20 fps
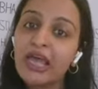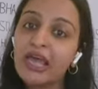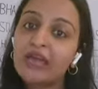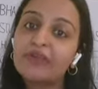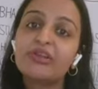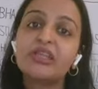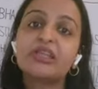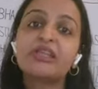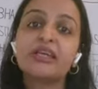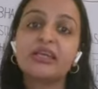
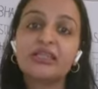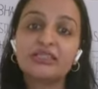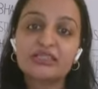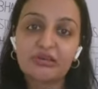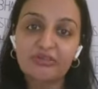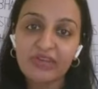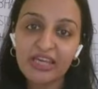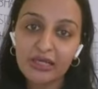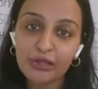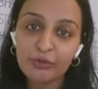everything
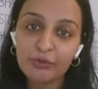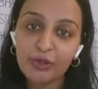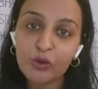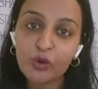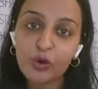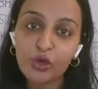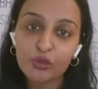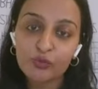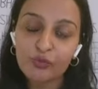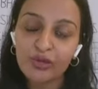is
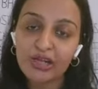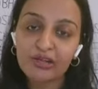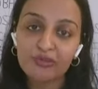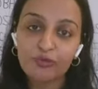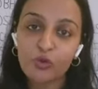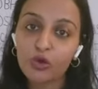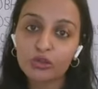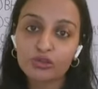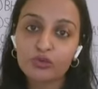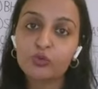available
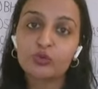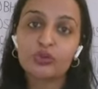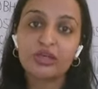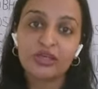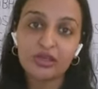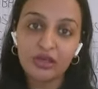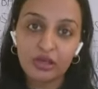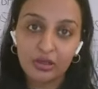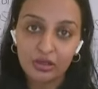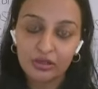all through
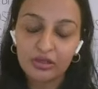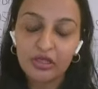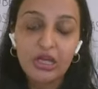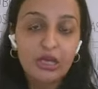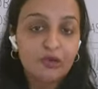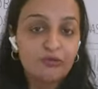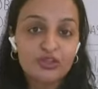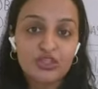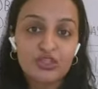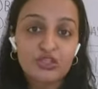the year,
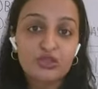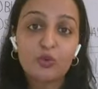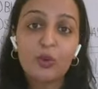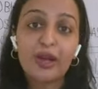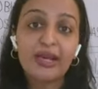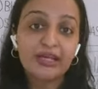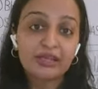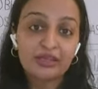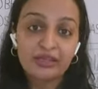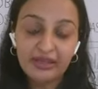which is
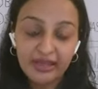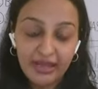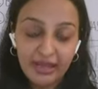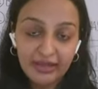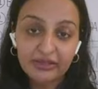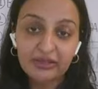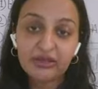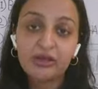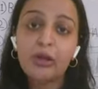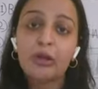quite
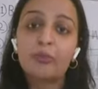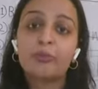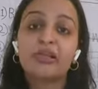correct.